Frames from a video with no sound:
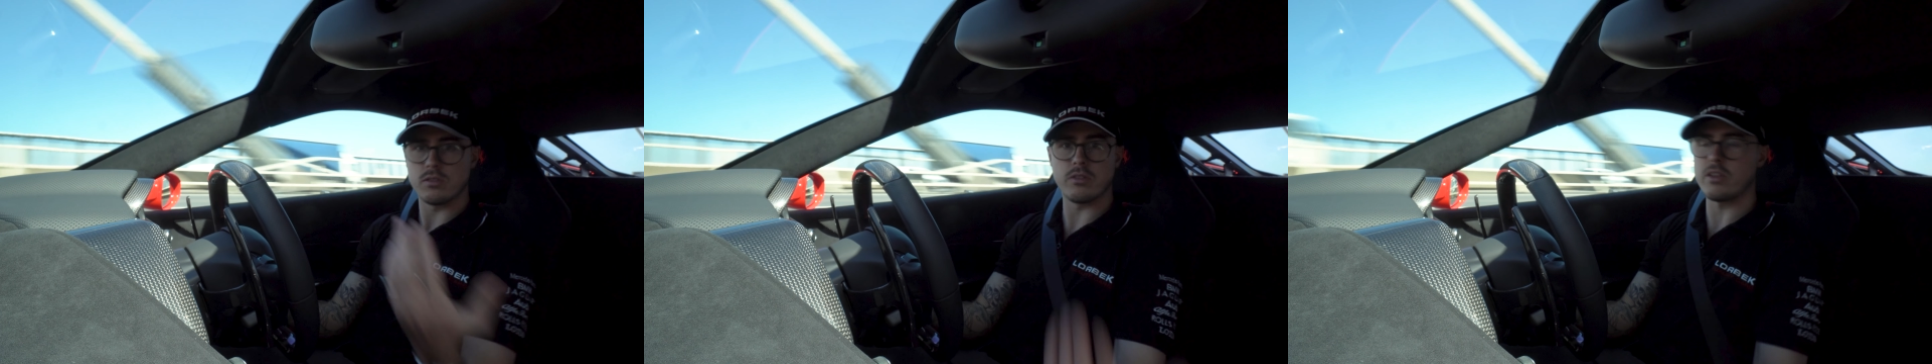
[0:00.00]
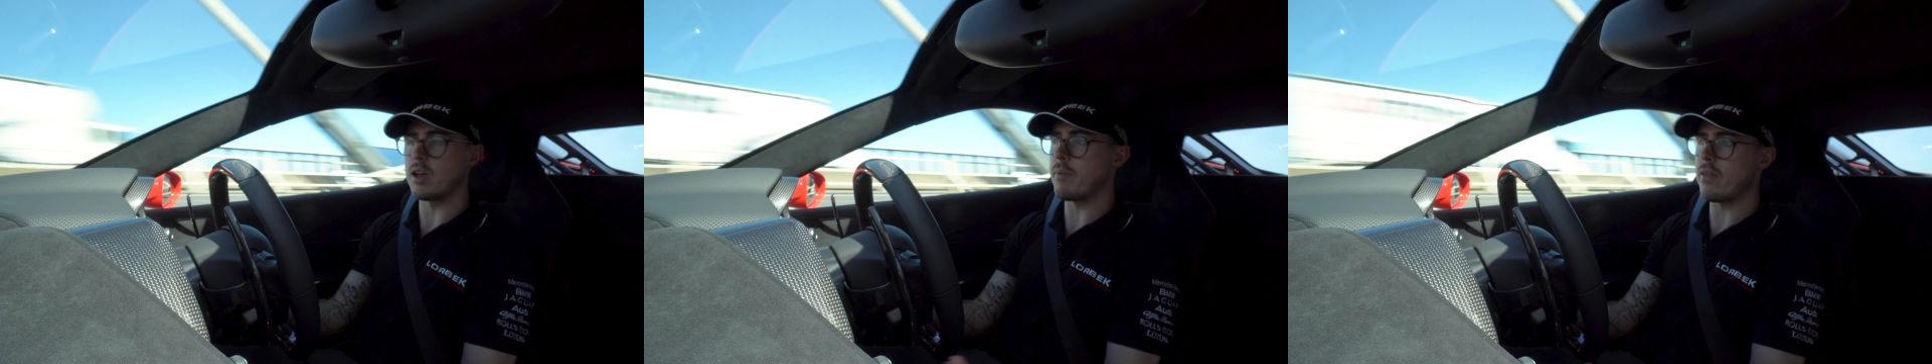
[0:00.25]
you
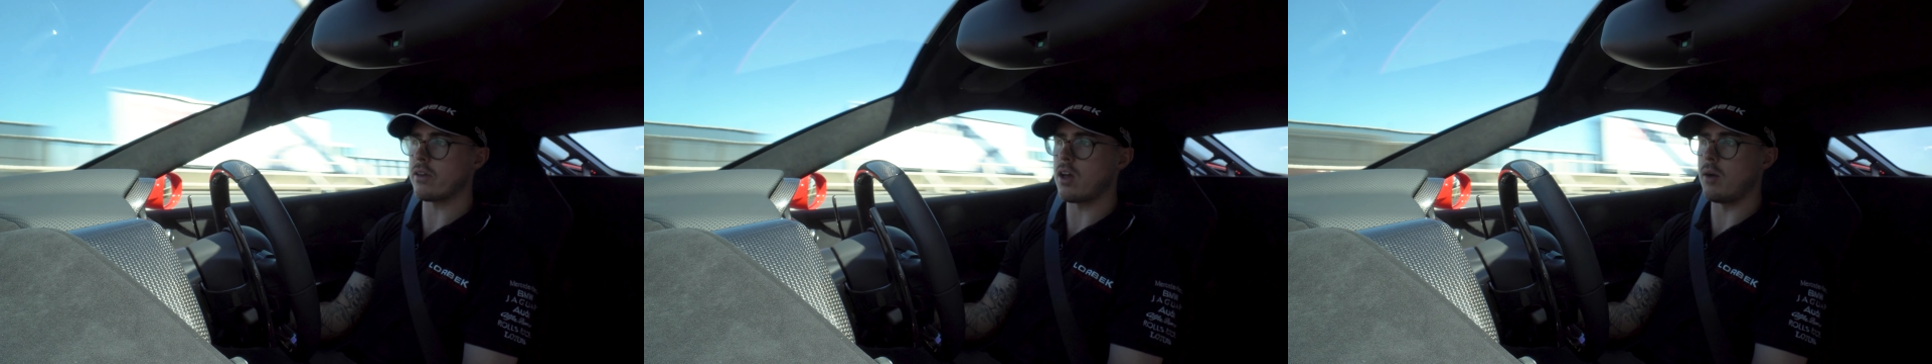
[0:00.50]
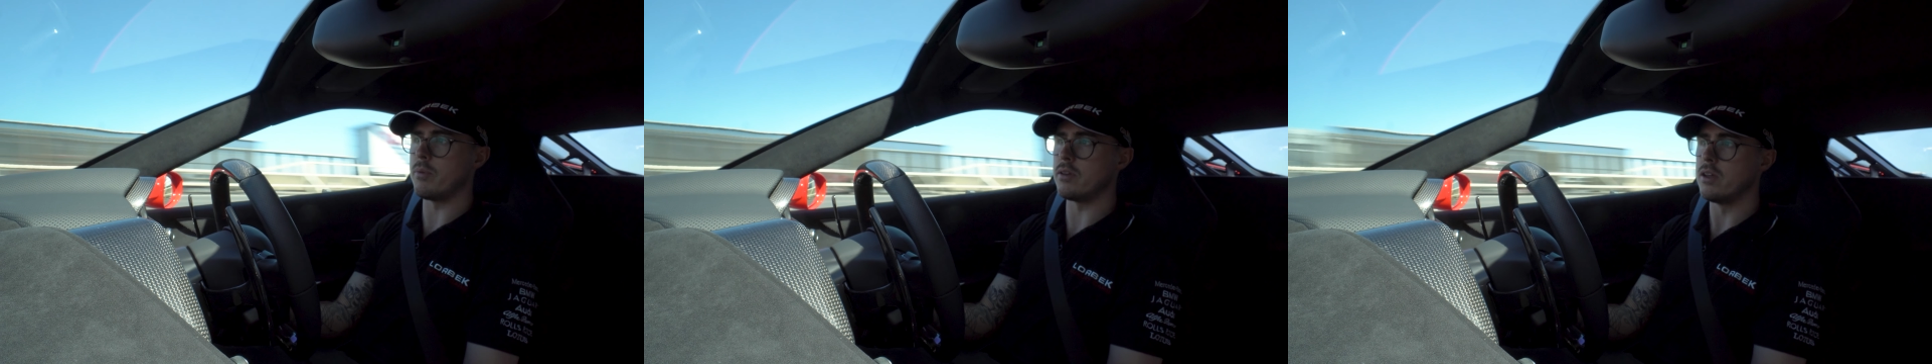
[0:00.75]
think about the
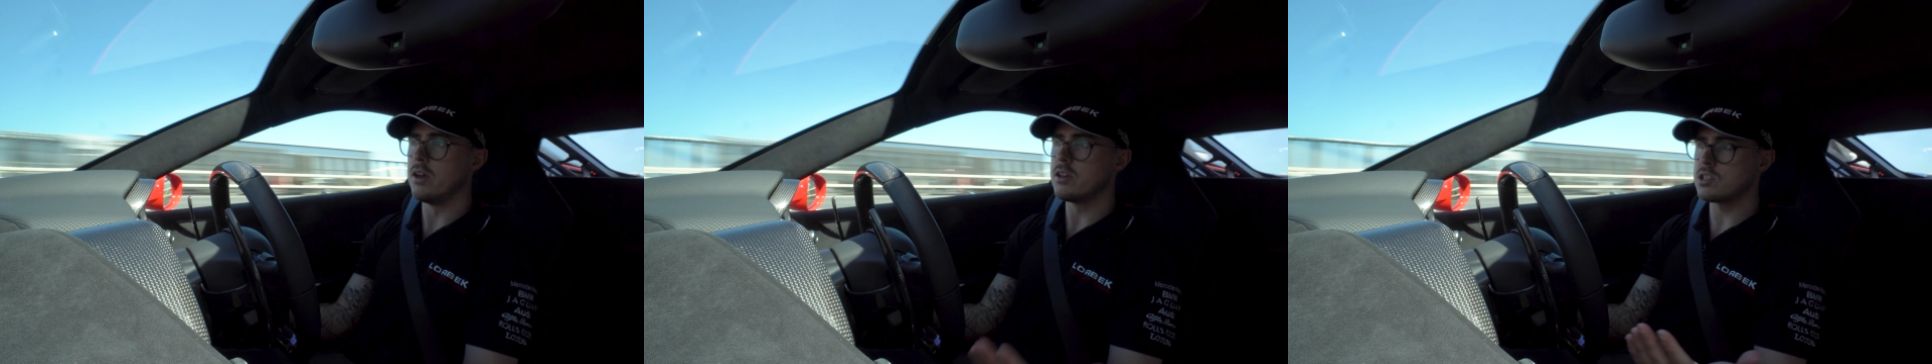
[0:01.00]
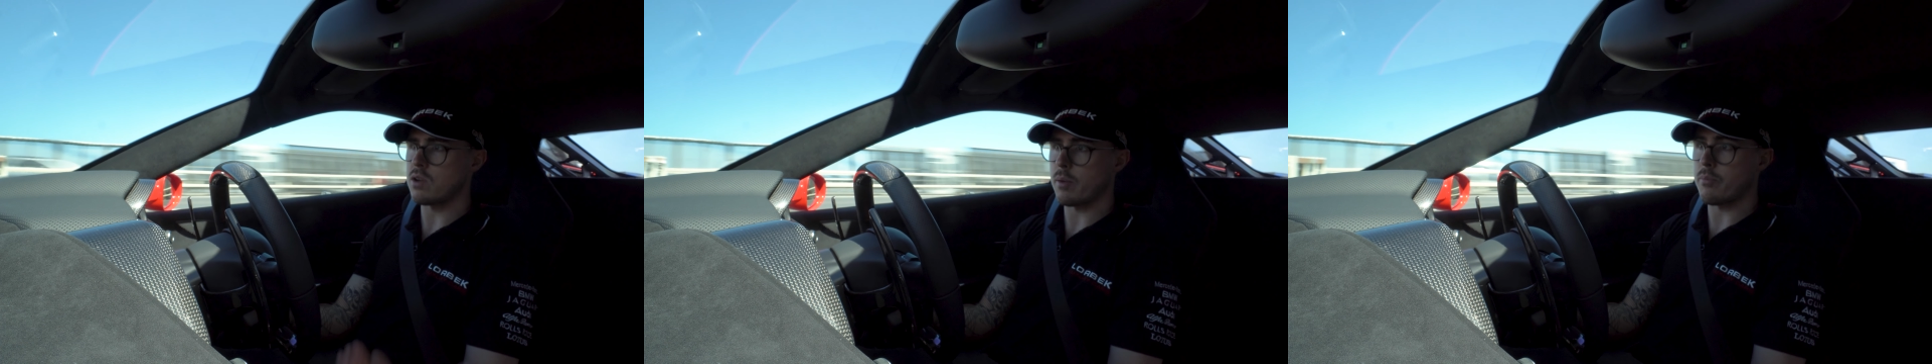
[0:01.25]
carbon
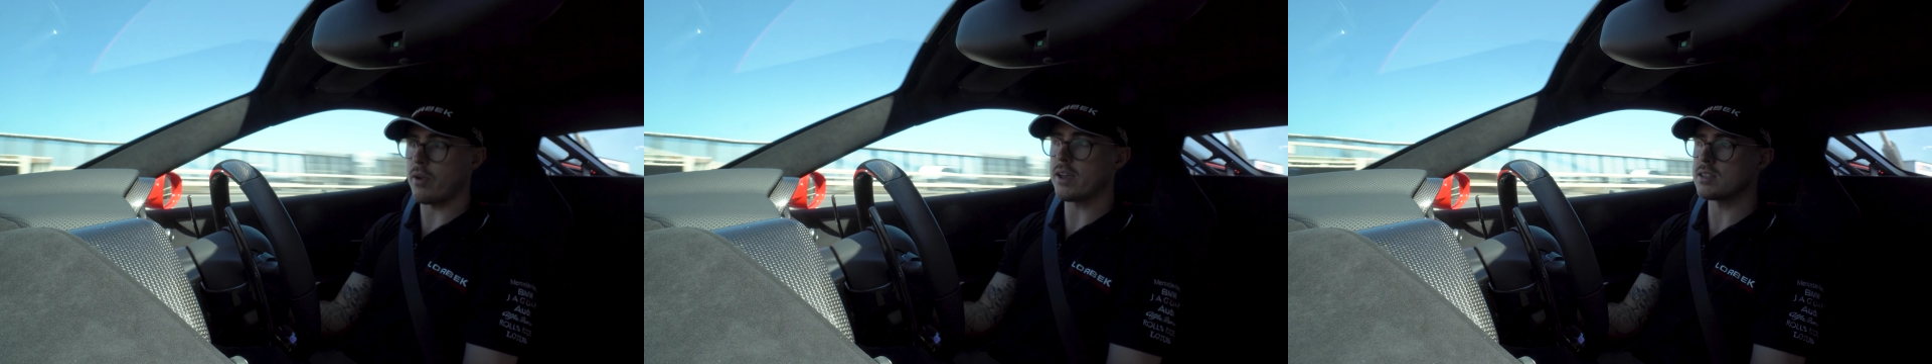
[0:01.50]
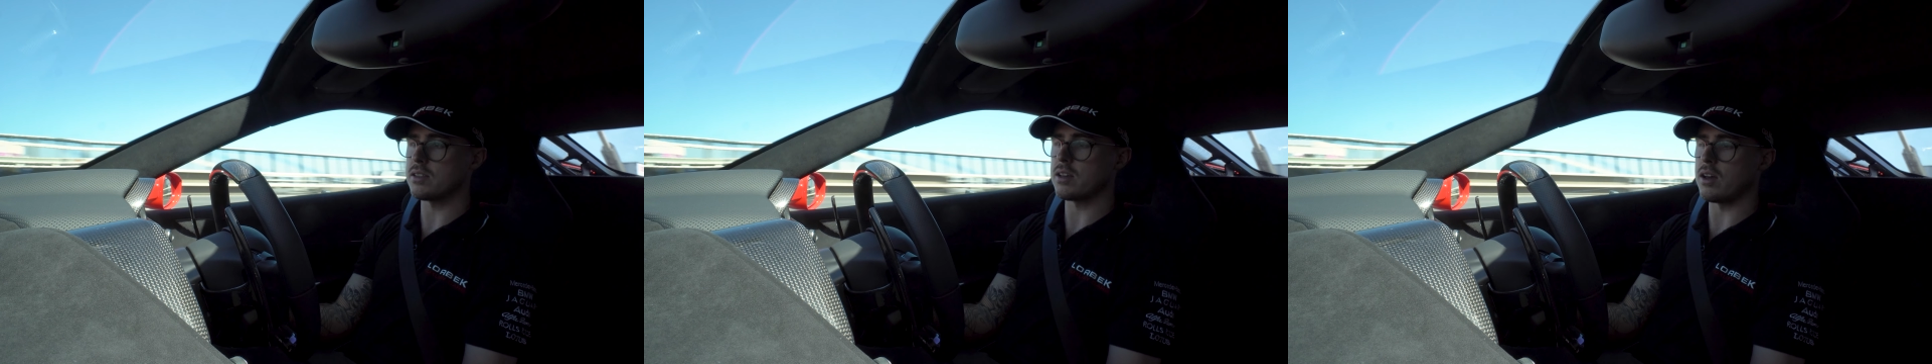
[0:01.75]
ceramic
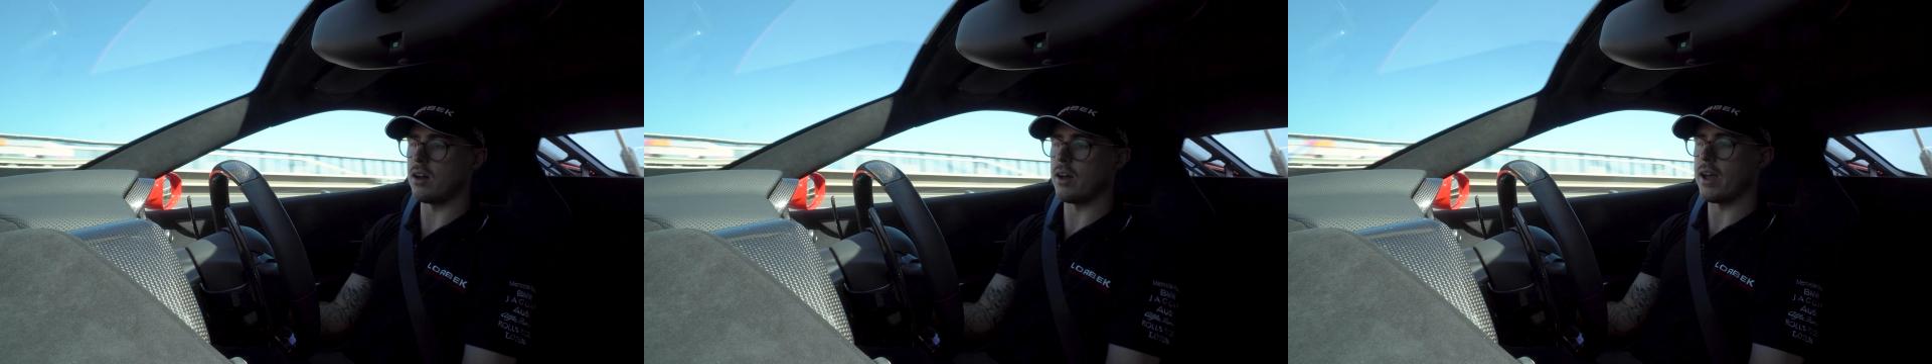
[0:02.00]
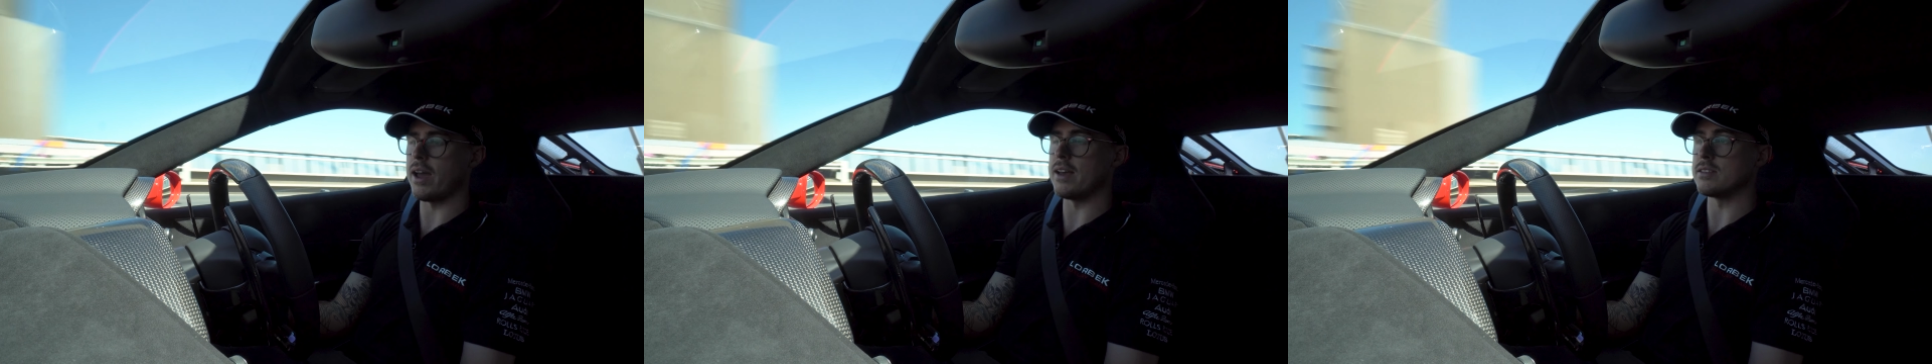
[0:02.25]
brakes that the
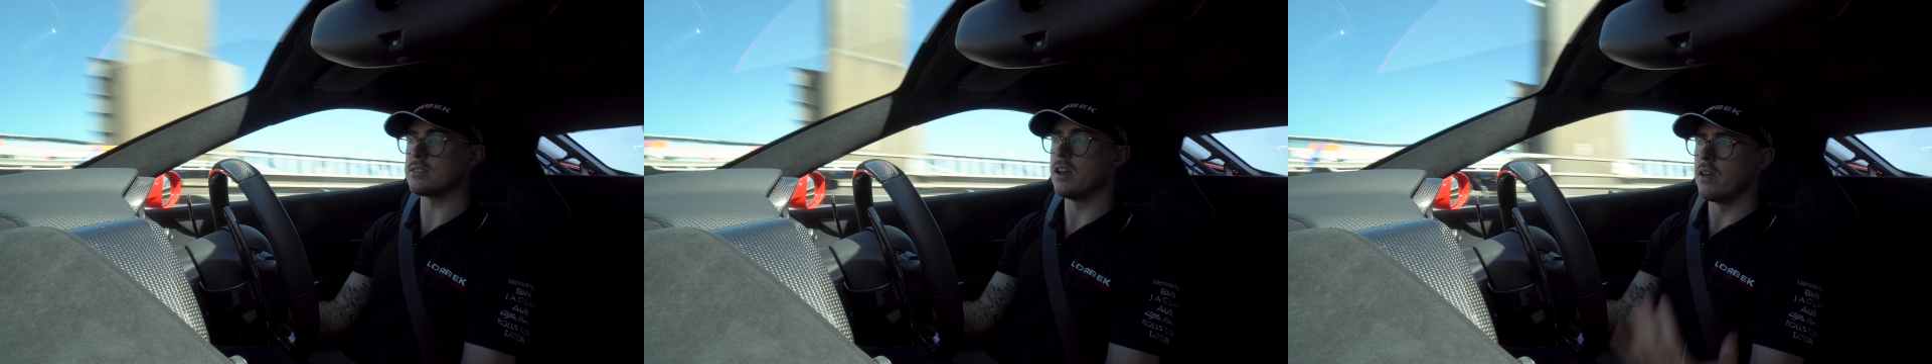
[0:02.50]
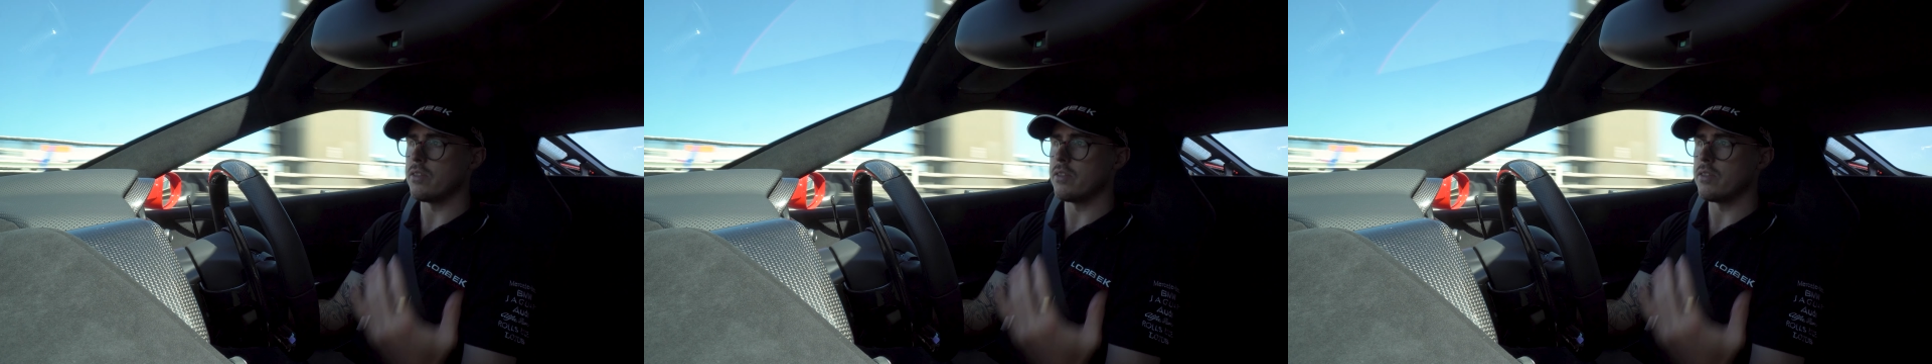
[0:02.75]
car has,